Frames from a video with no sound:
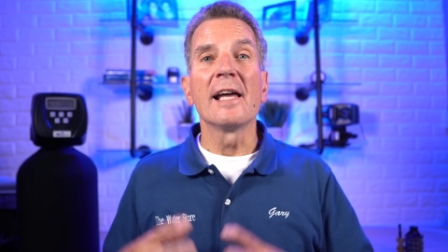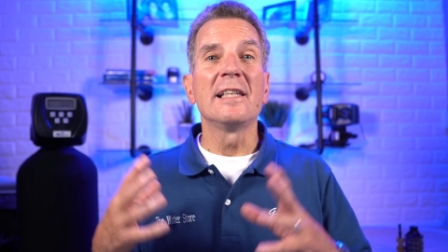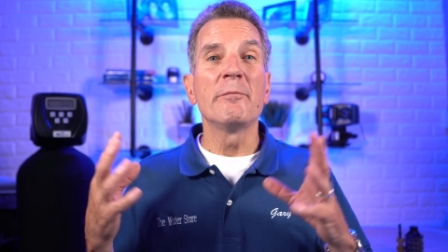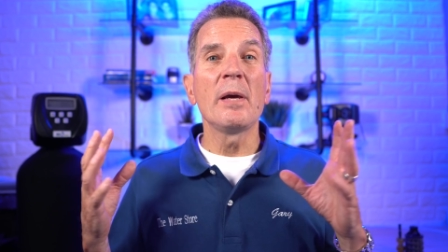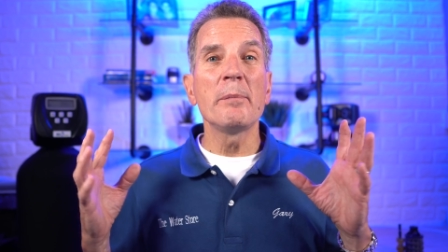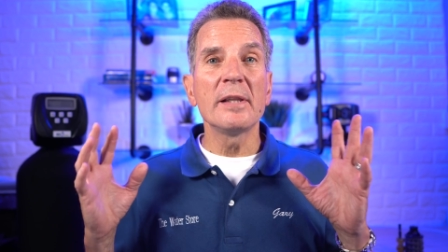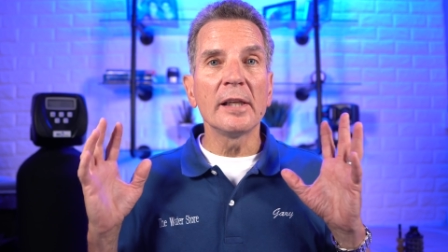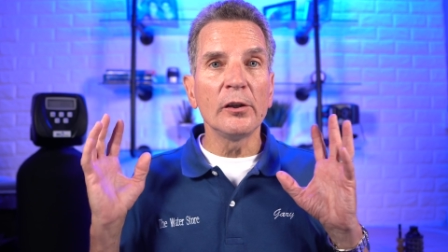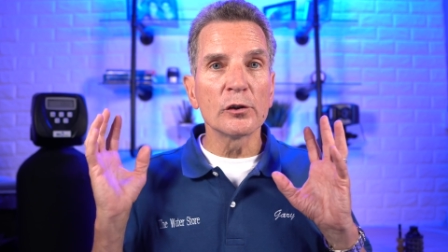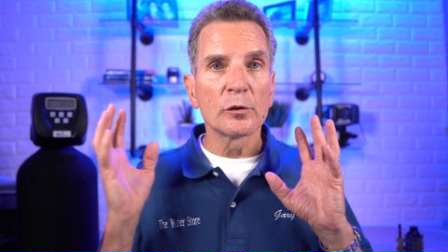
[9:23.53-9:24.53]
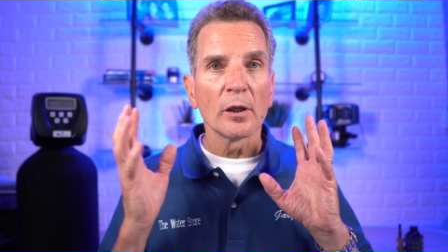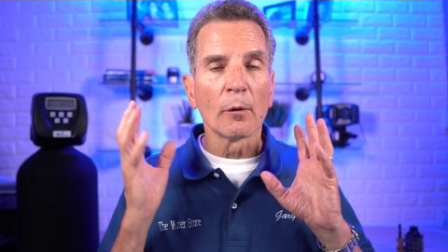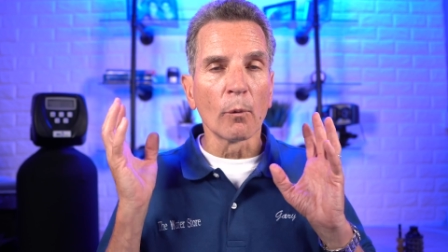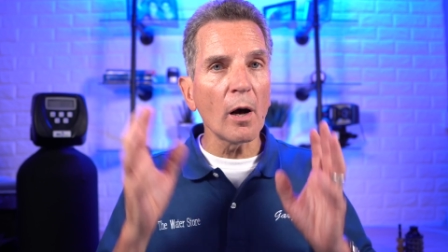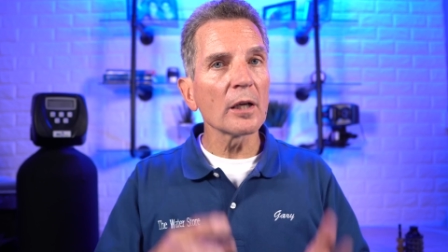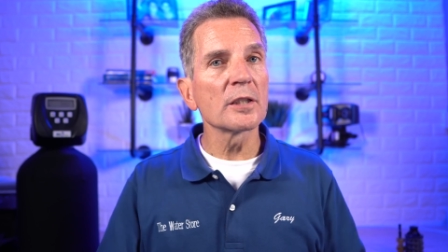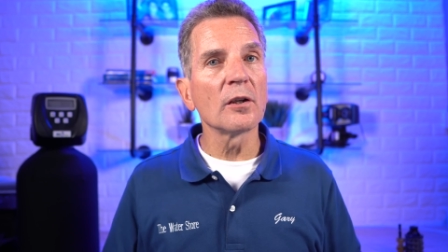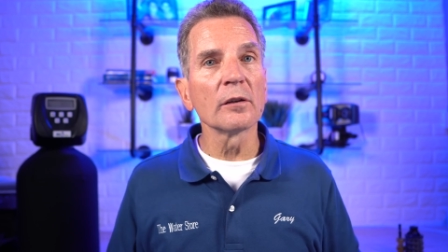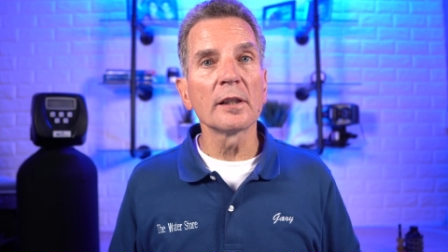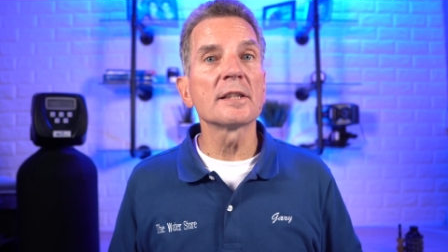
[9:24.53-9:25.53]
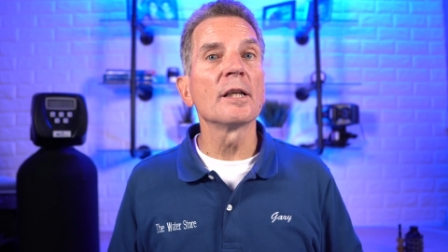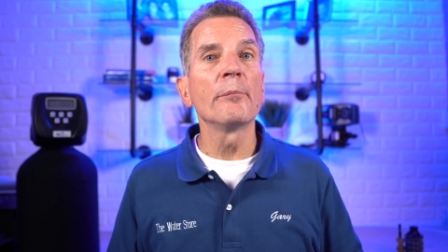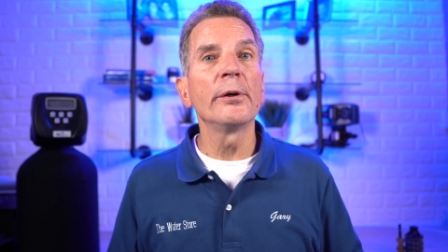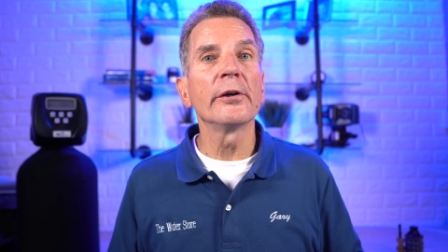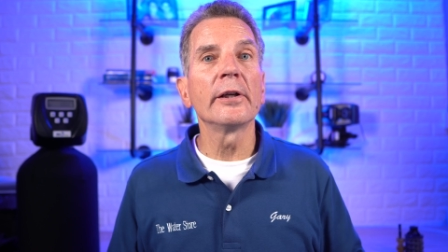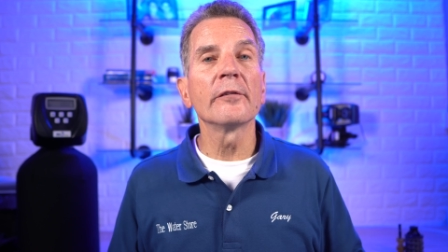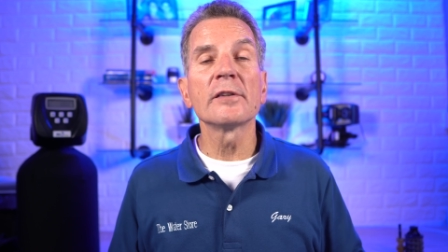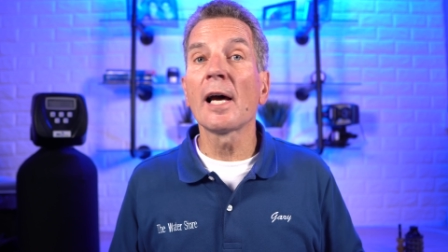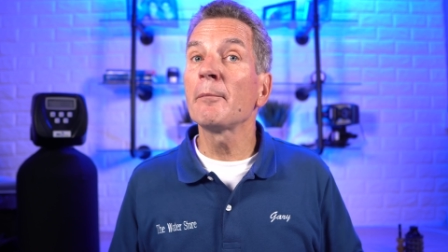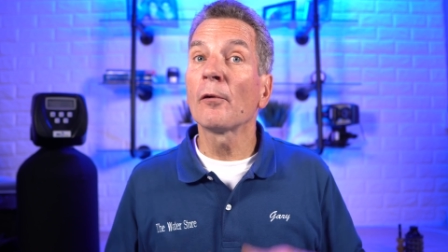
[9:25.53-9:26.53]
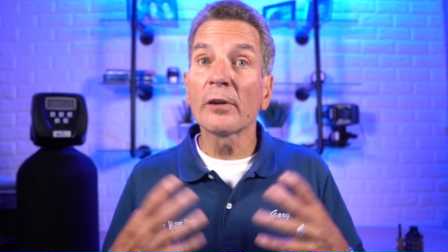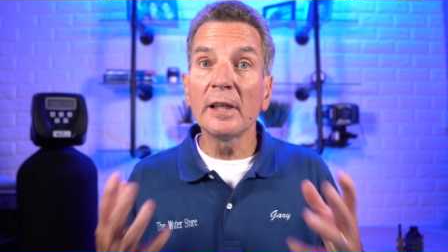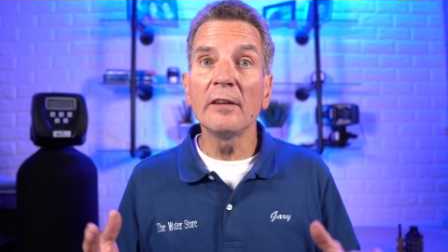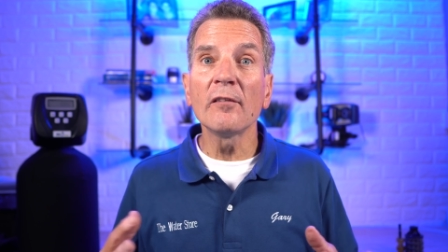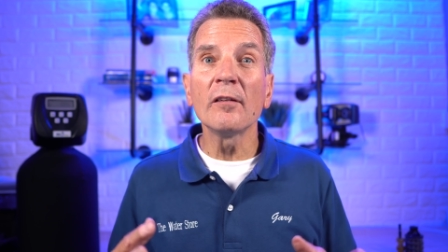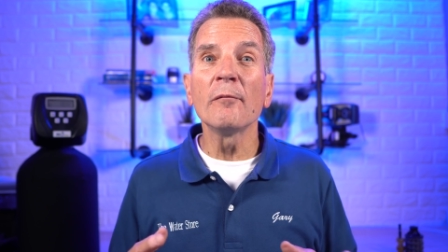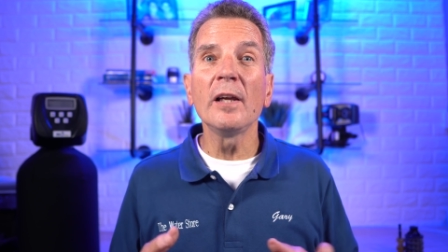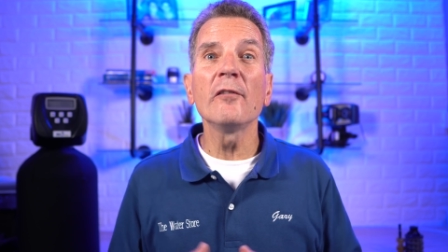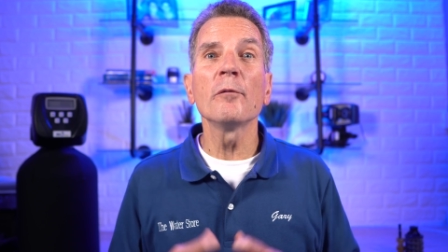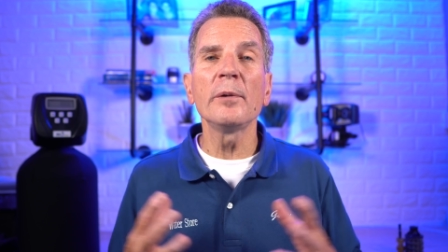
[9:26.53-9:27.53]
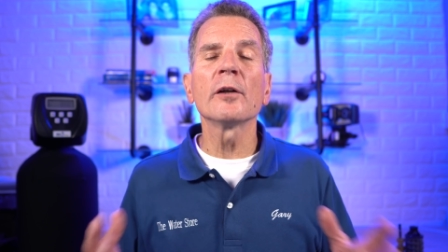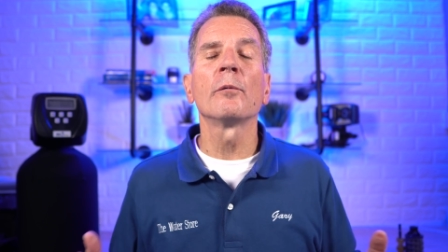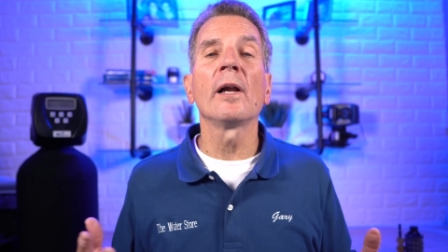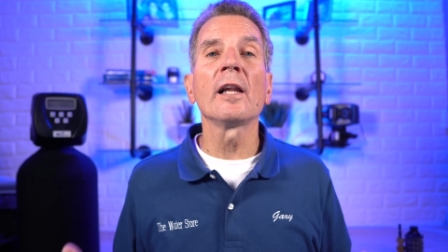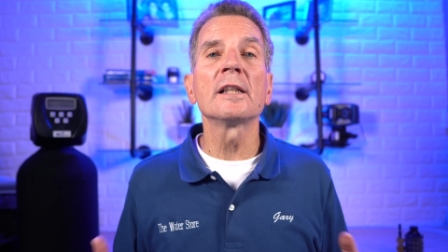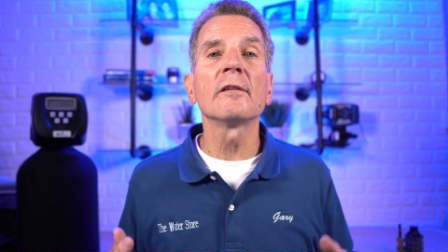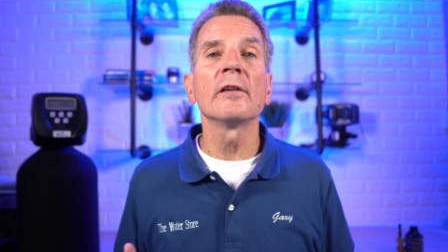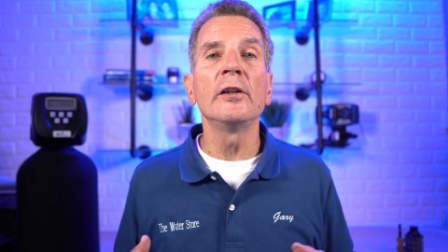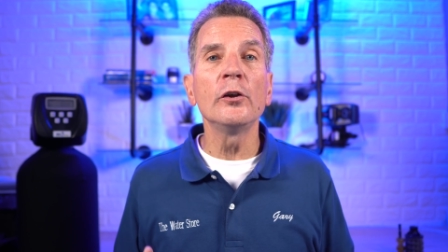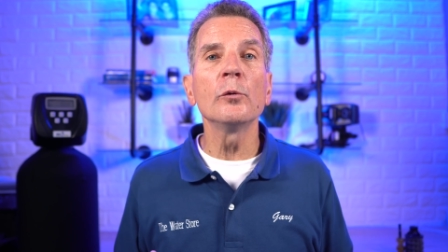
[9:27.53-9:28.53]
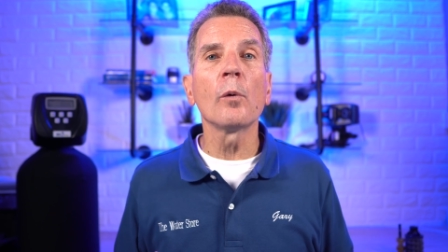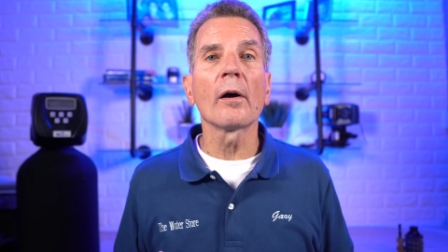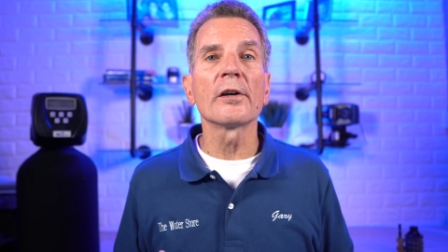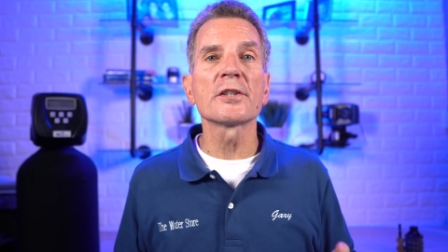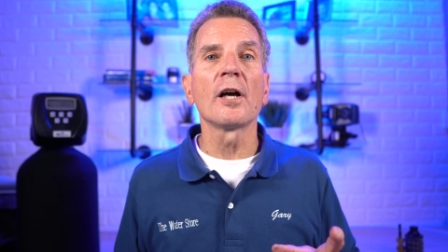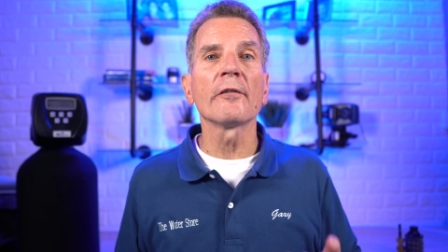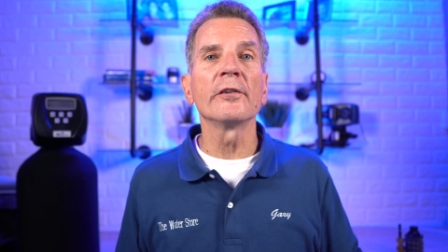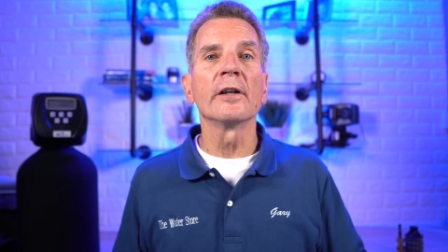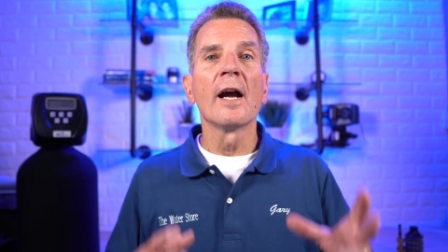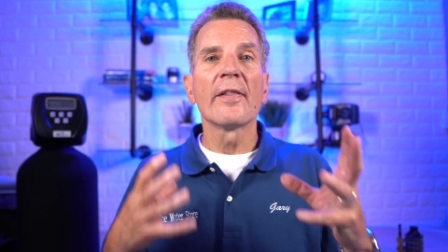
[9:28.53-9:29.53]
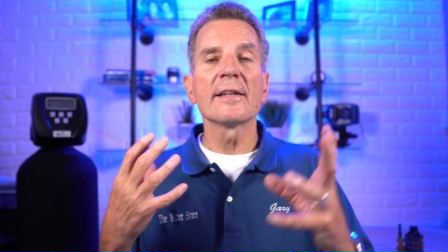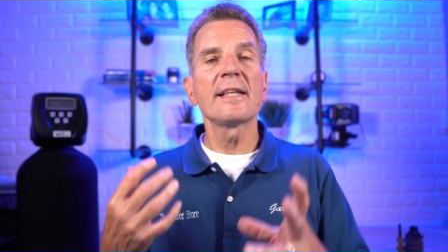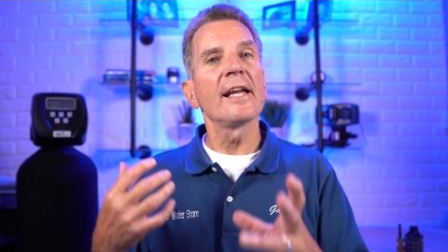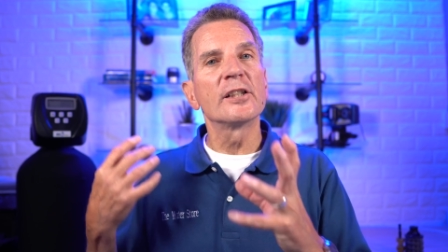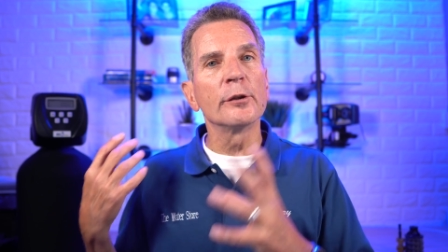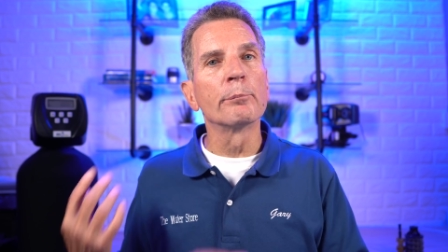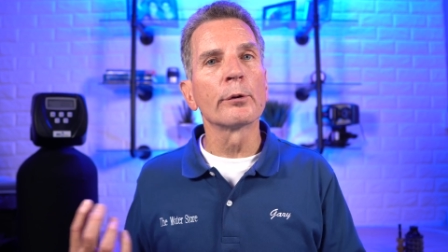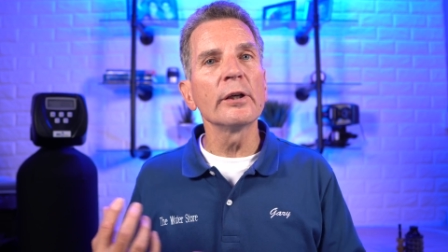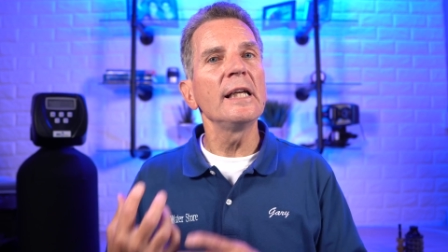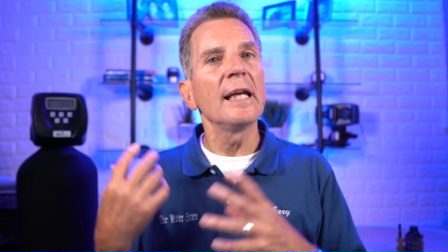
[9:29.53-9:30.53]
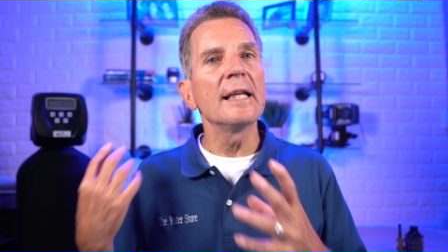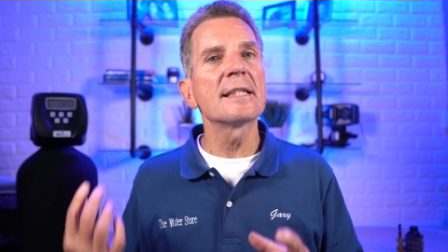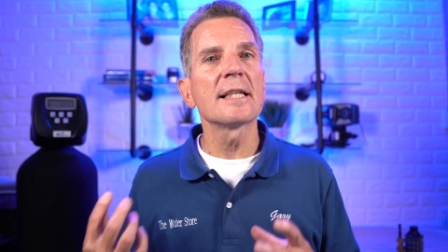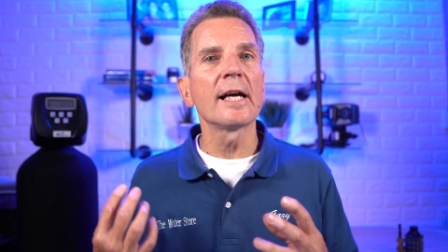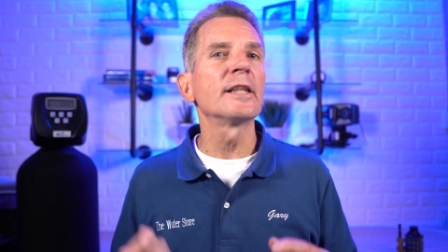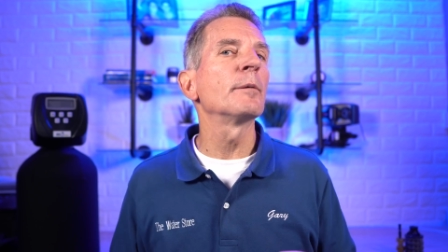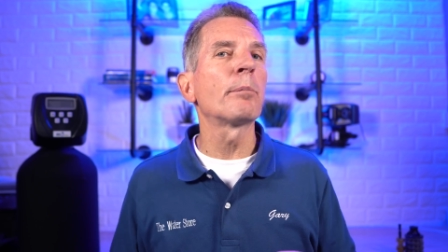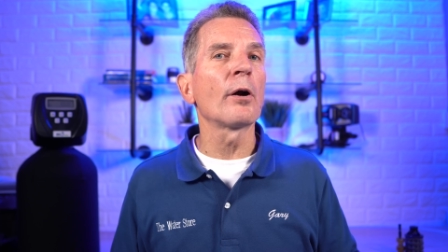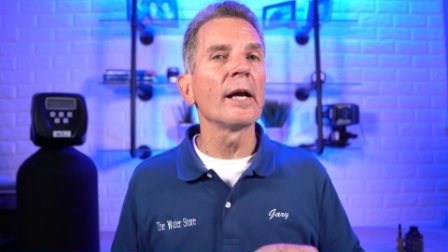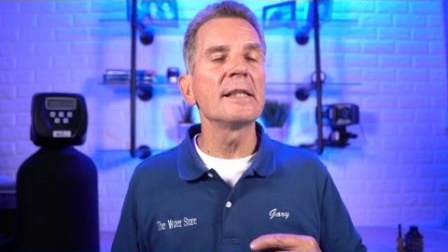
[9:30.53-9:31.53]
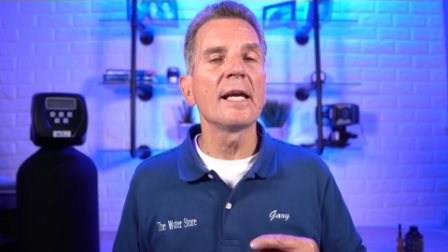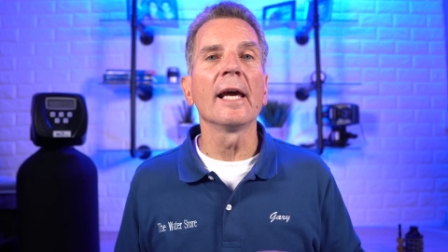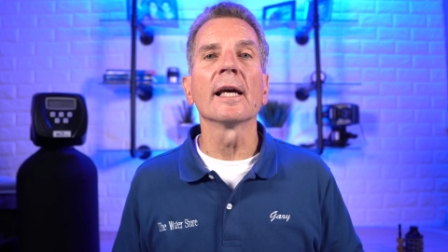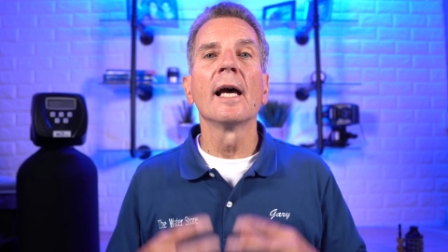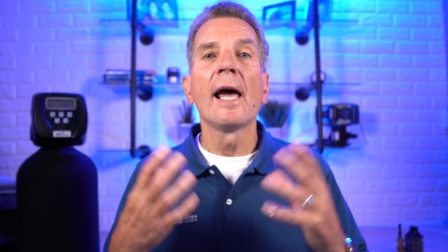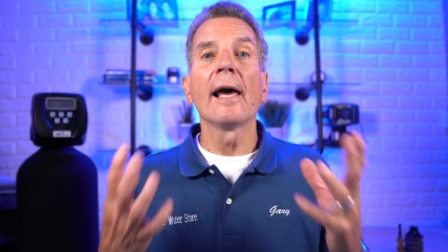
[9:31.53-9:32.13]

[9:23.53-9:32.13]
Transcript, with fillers: and then maybe they used uh, rock salt at some period of time, or it can even, even be a relatively new water softener that's had debris inside the brine tank.